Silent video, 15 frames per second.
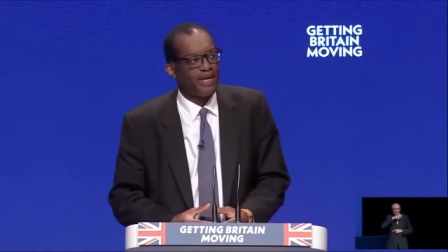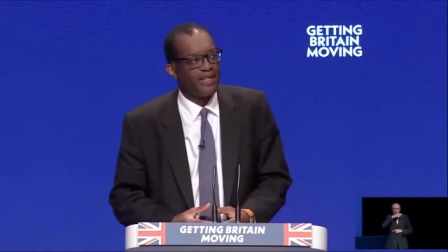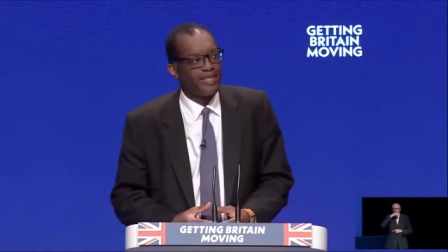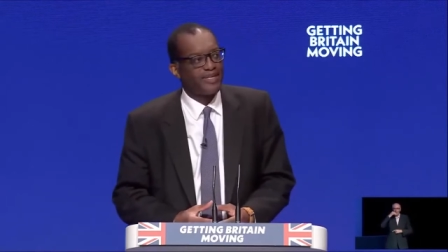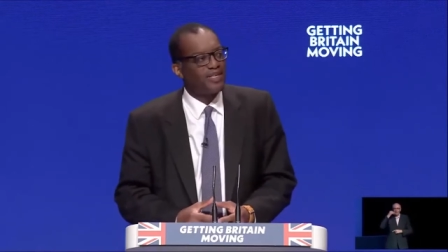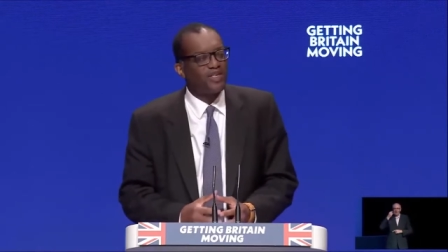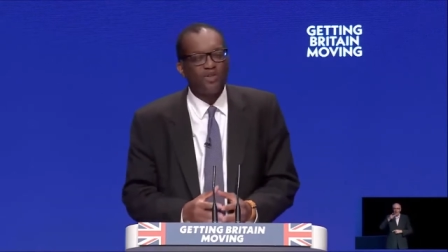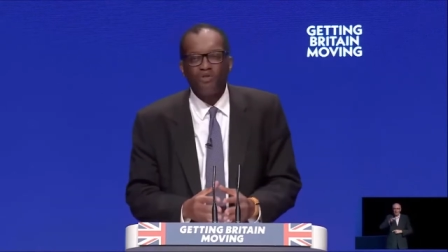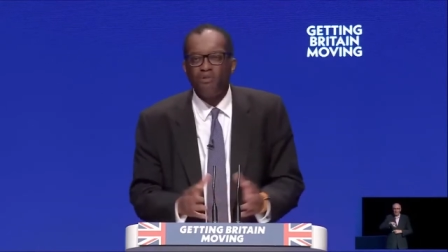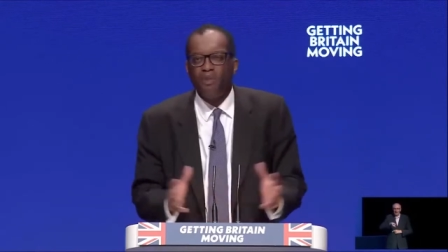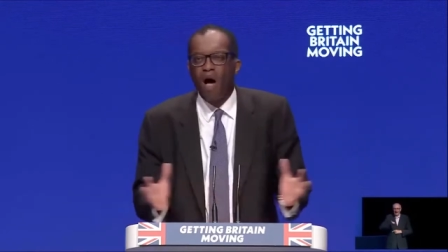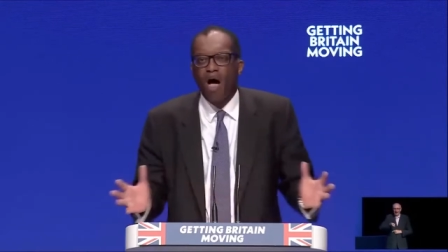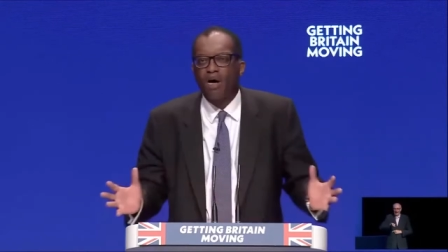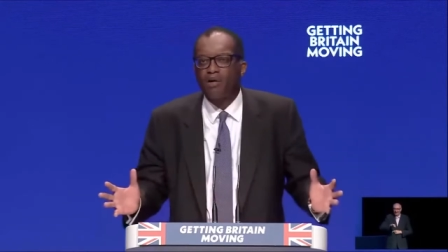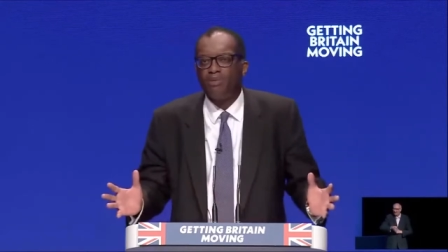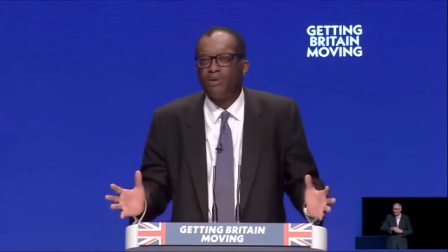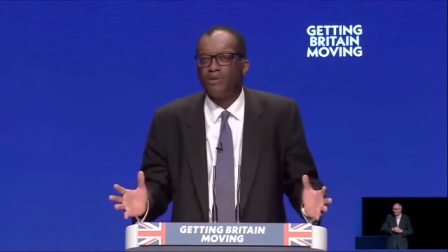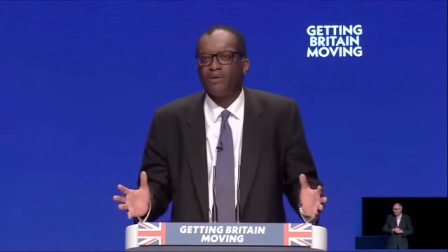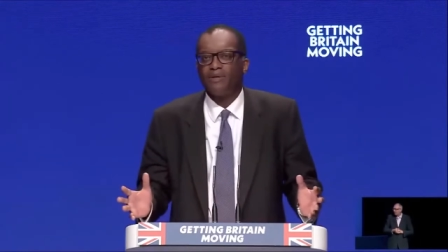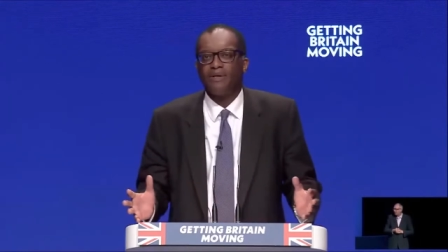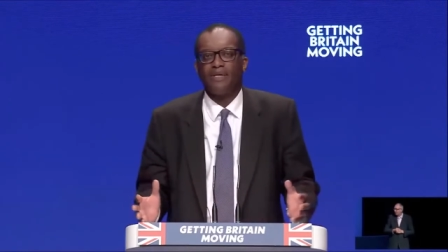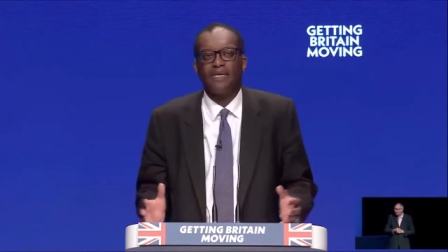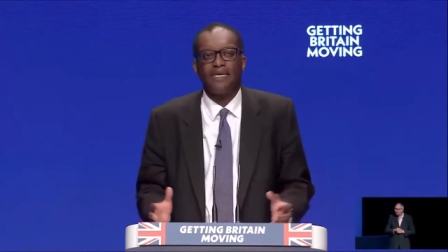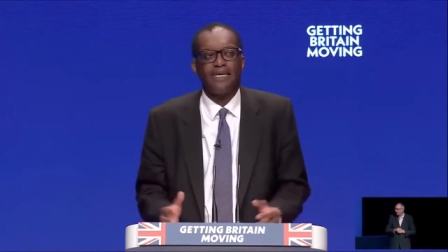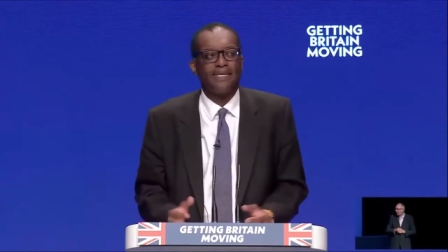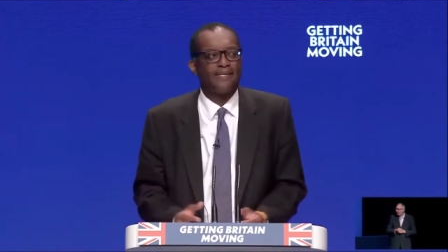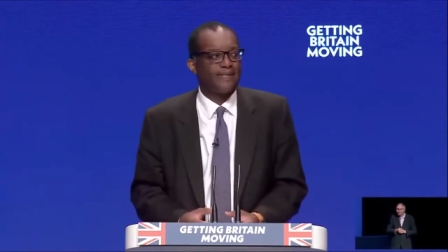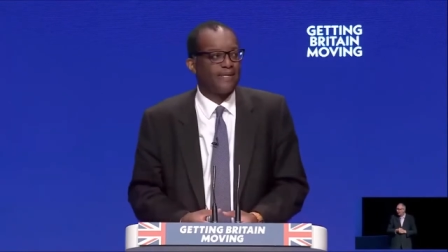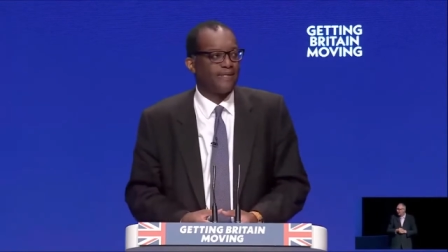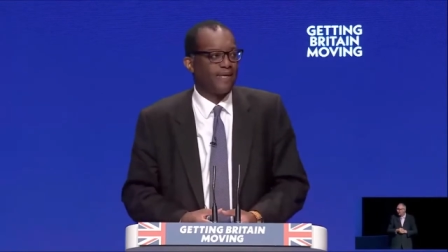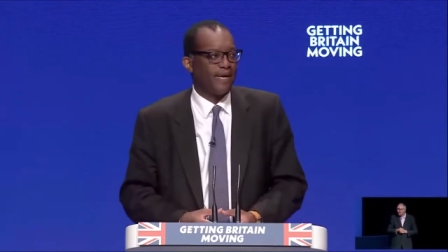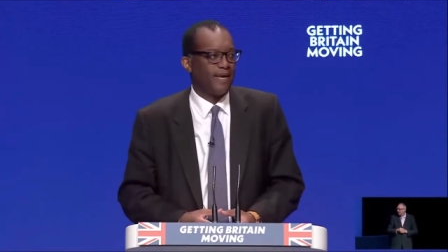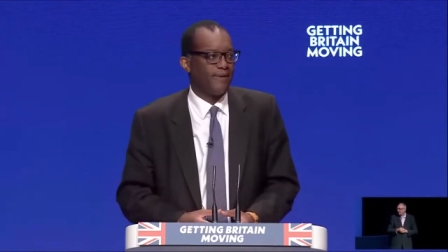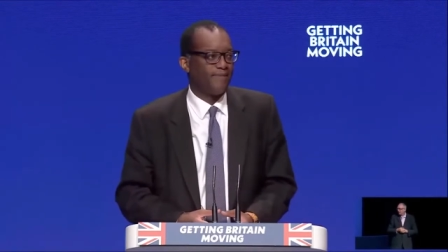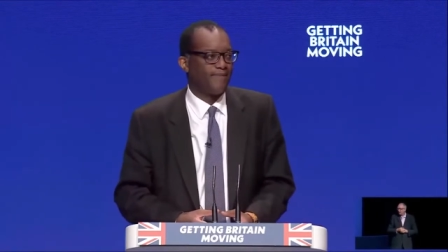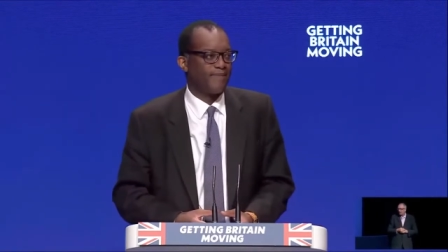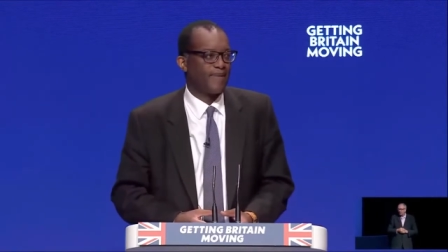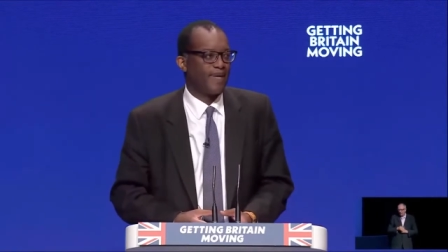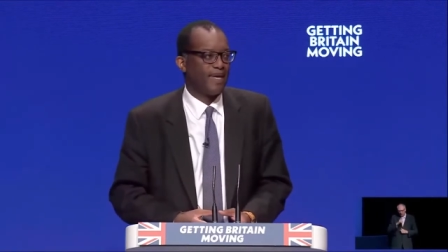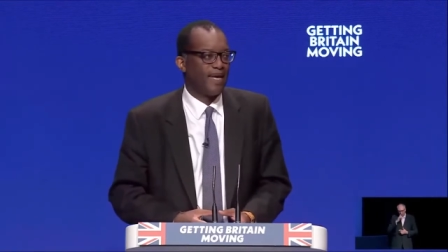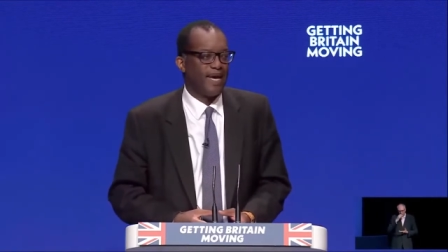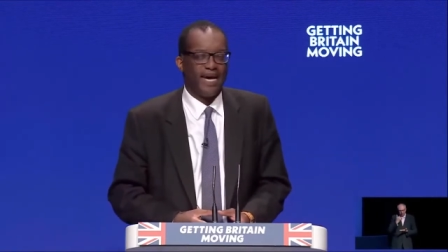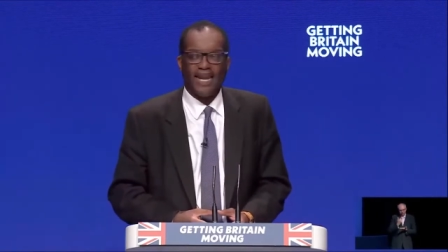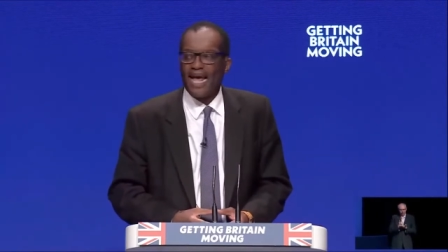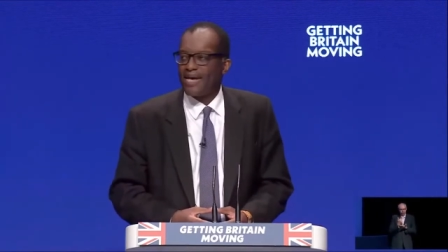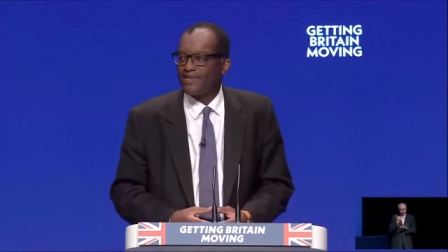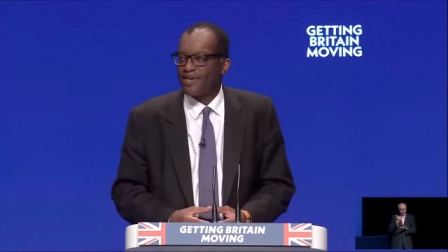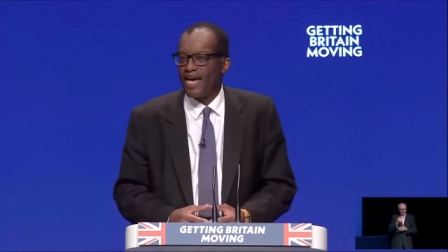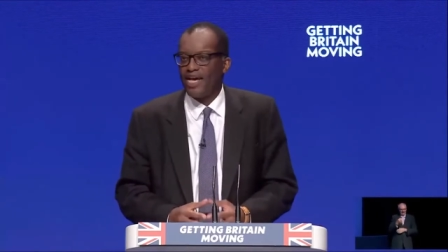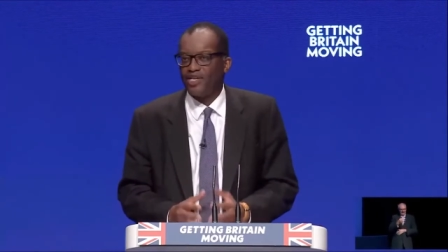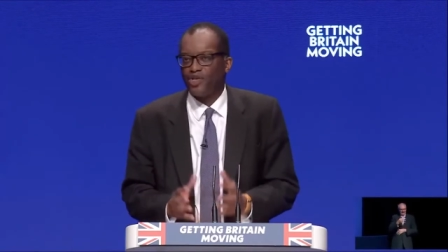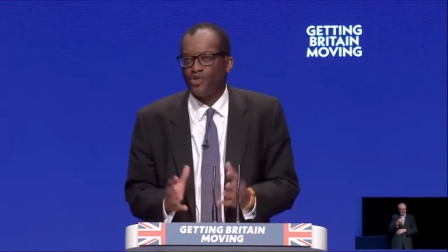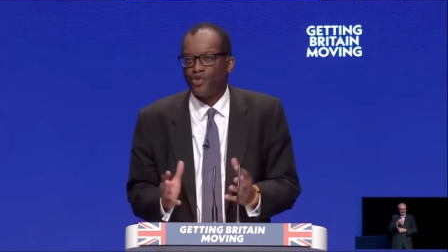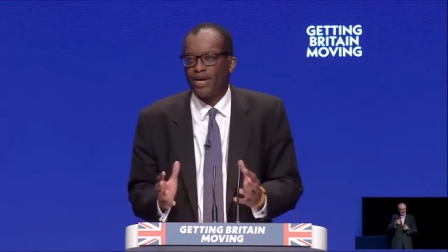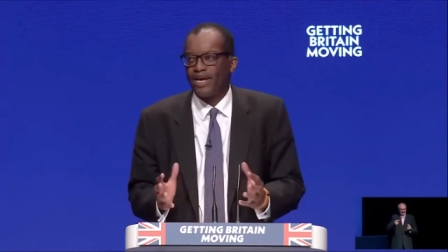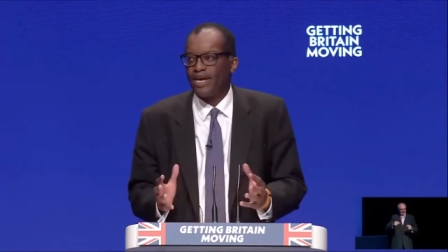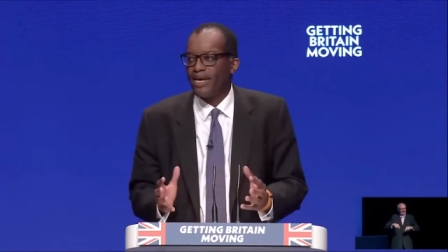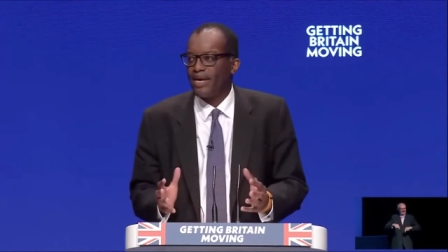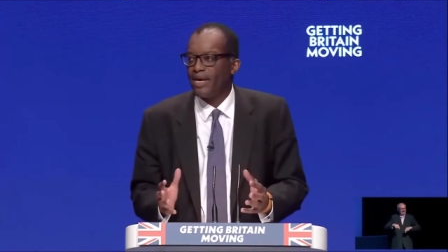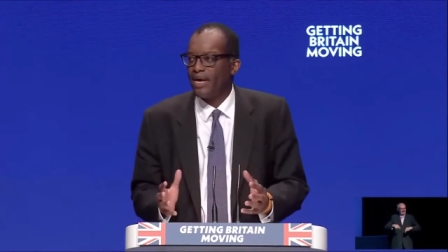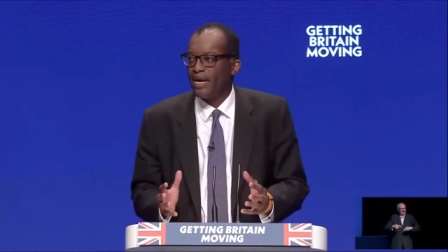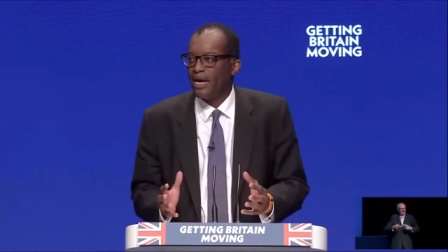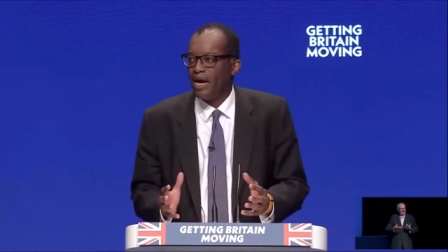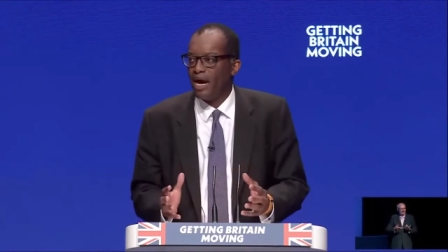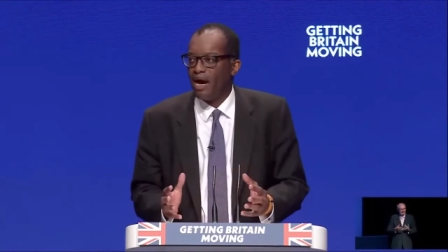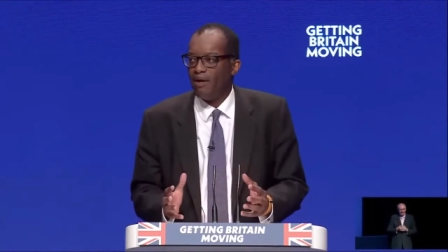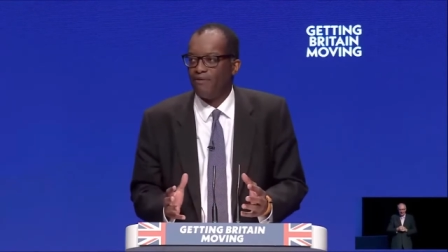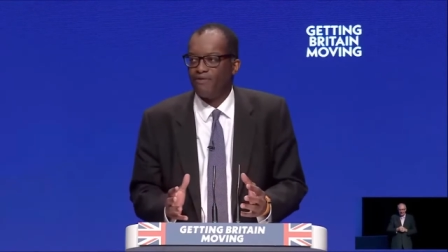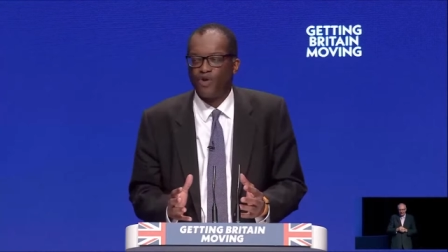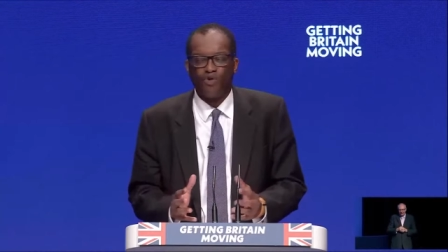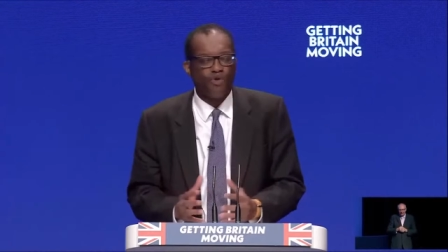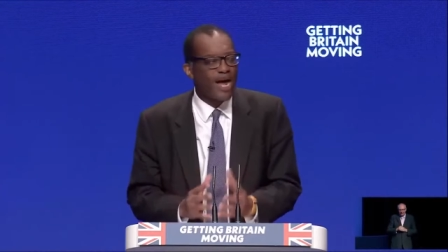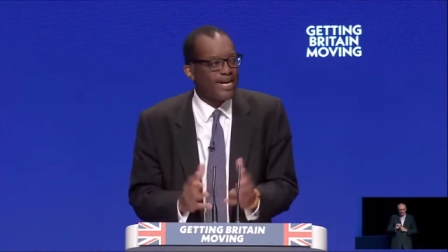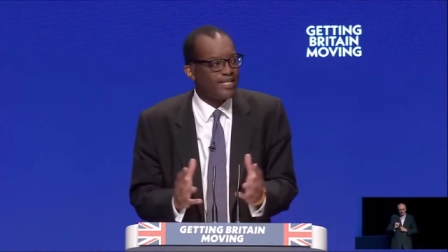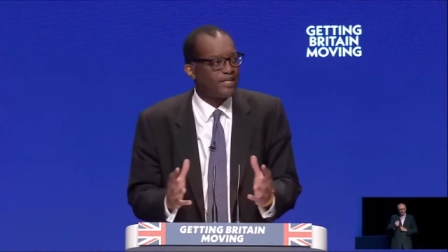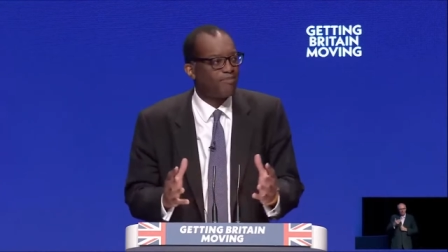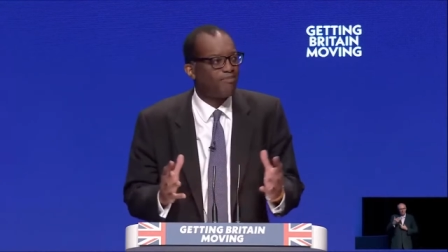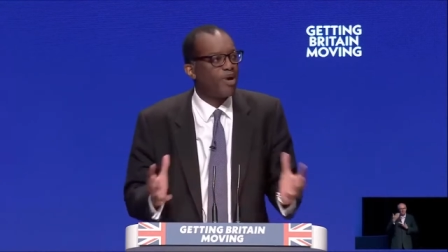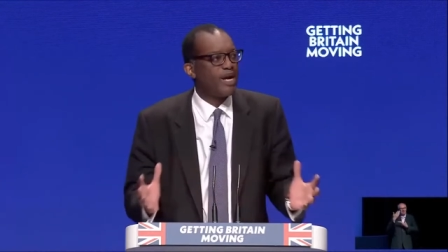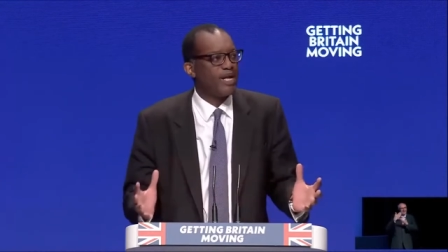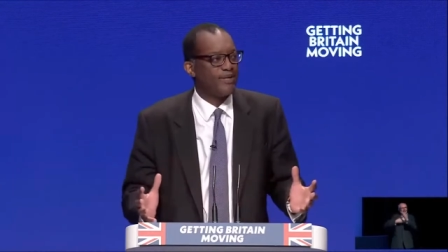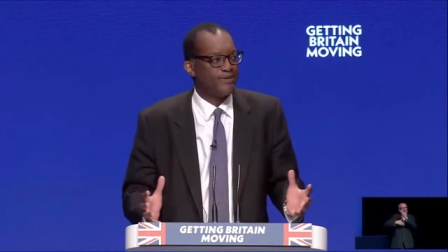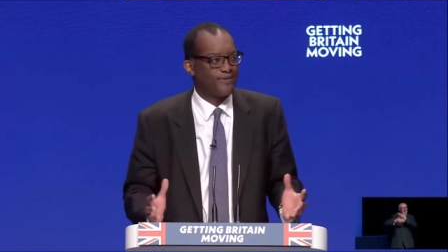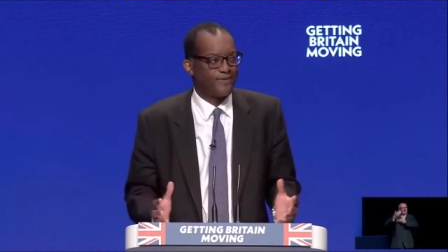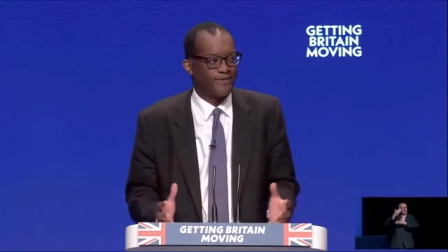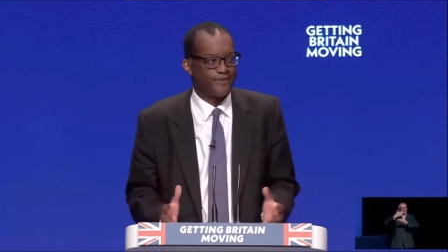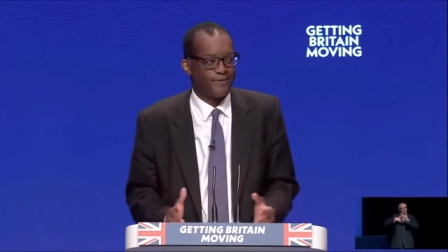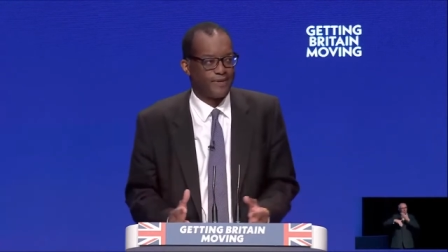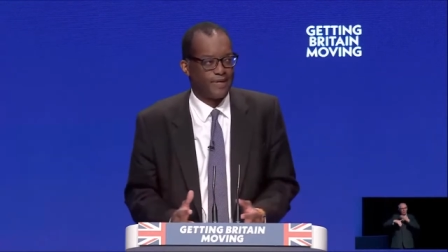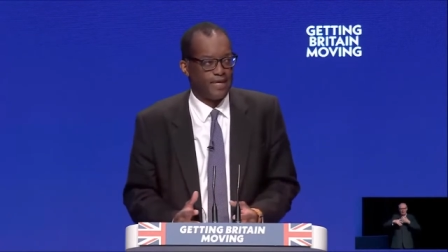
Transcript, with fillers: This is a remarkable city. It has a history of great brilliance.